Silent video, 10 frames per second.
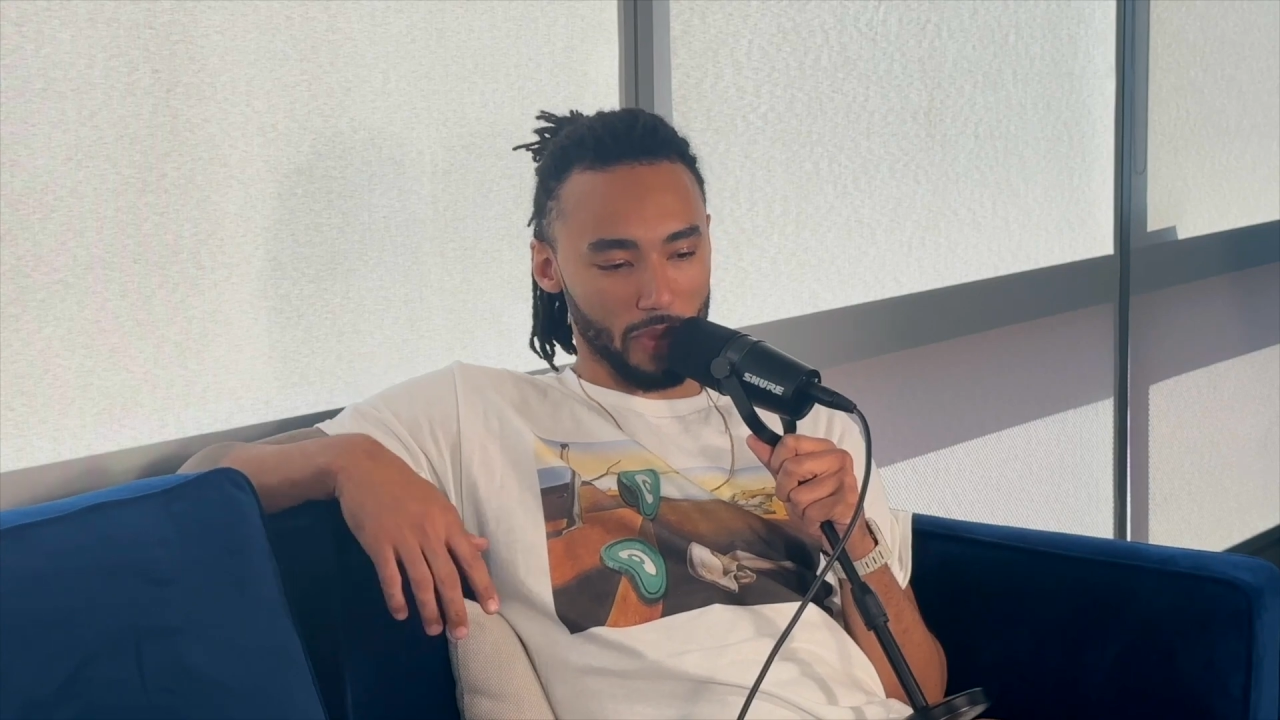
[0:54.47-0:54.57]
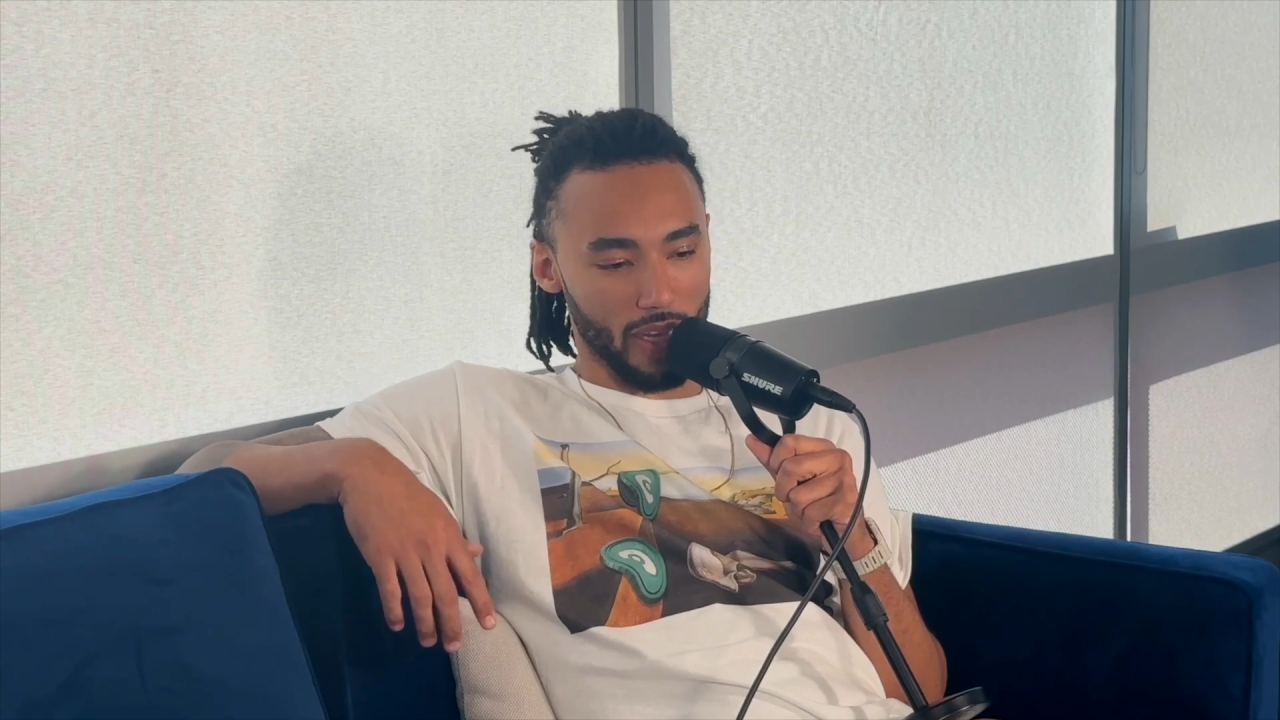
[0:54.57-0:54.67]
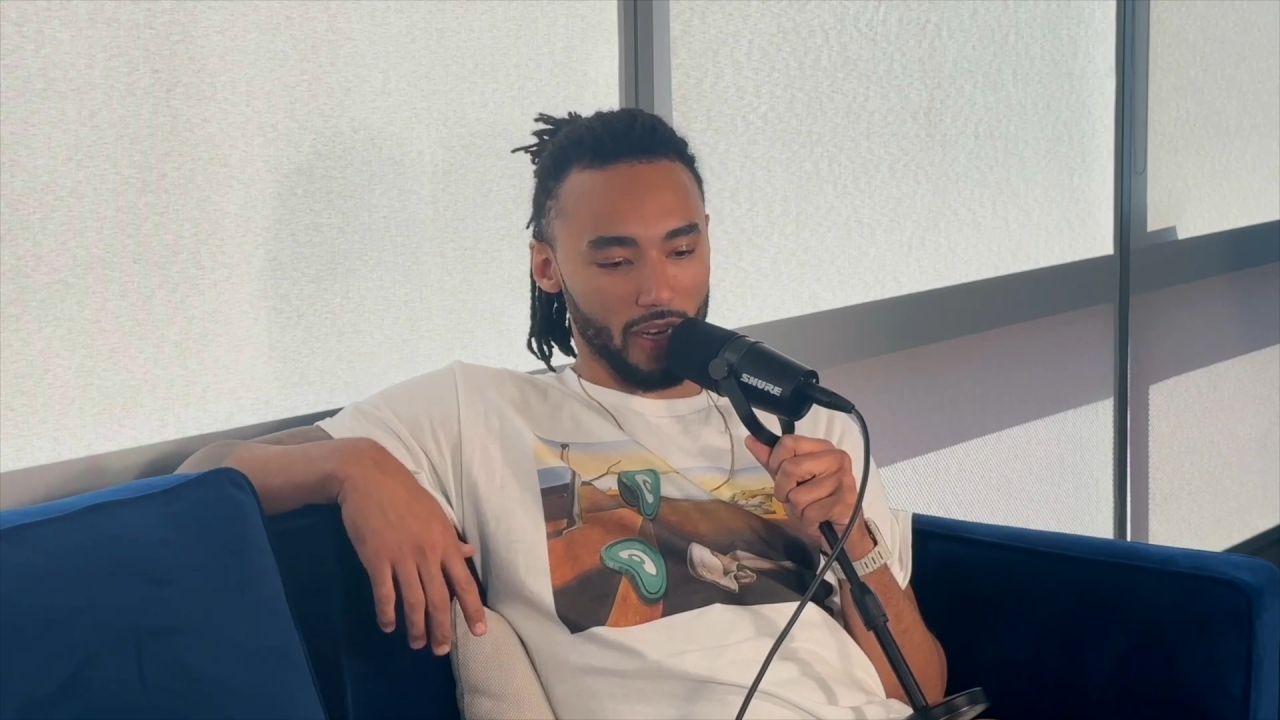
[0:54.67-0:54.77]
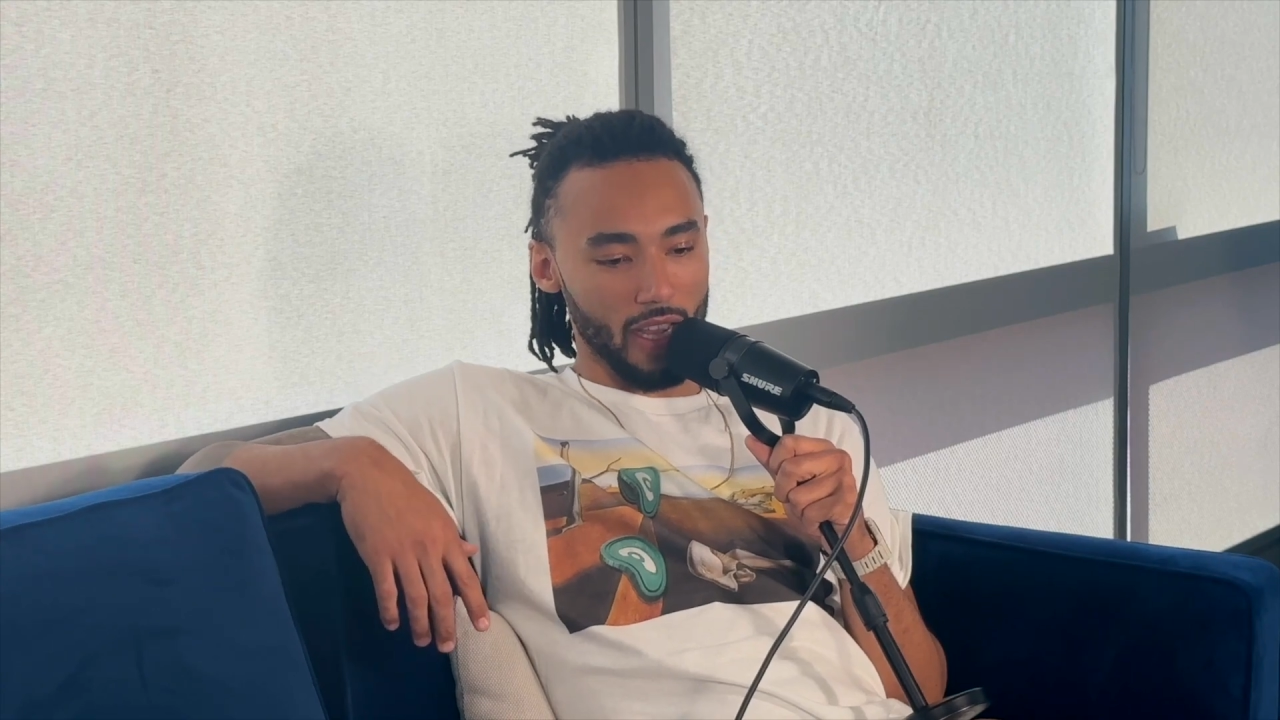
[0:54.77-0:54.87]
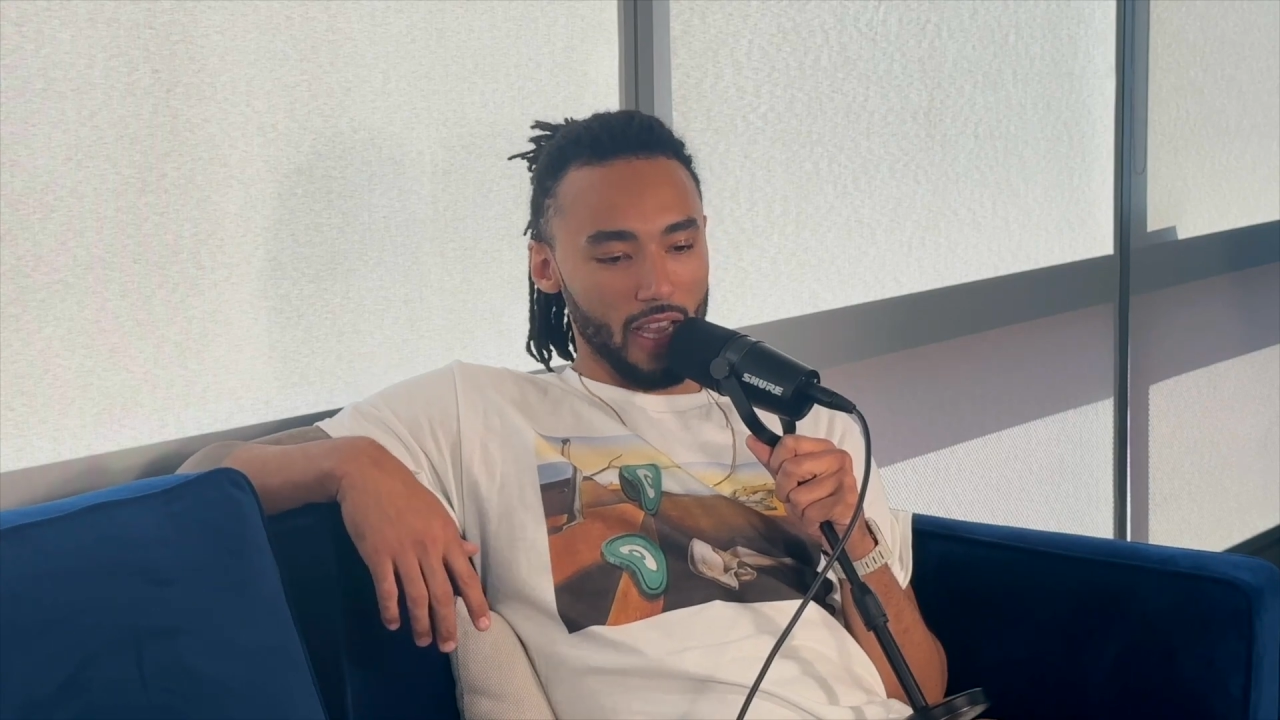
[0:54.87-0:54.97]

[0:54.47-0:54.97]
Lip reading: but